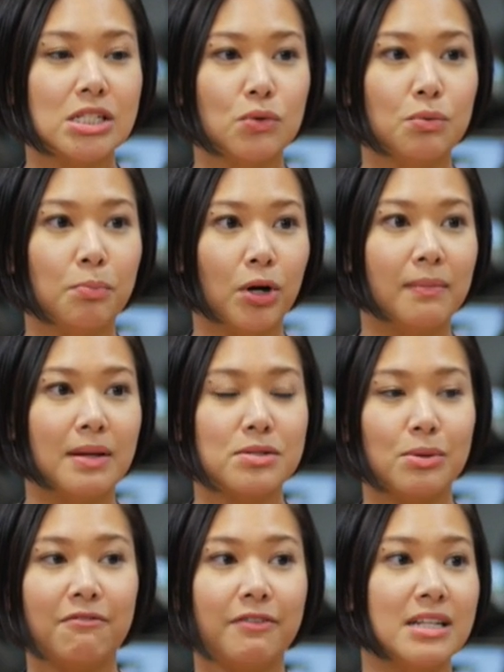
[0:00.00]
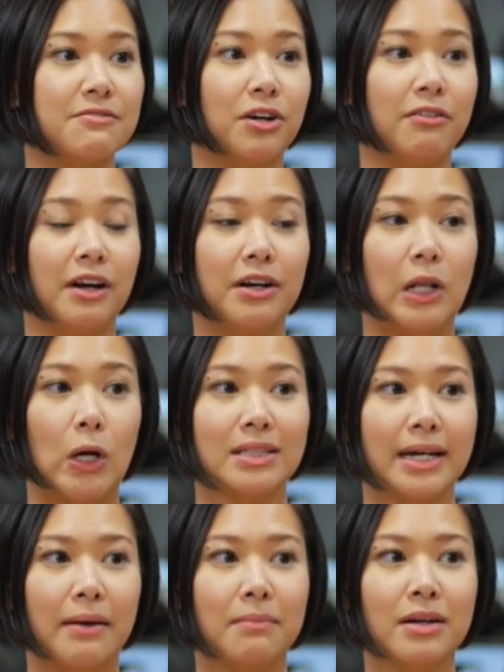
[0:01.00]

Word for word: to problems we face for a very long time.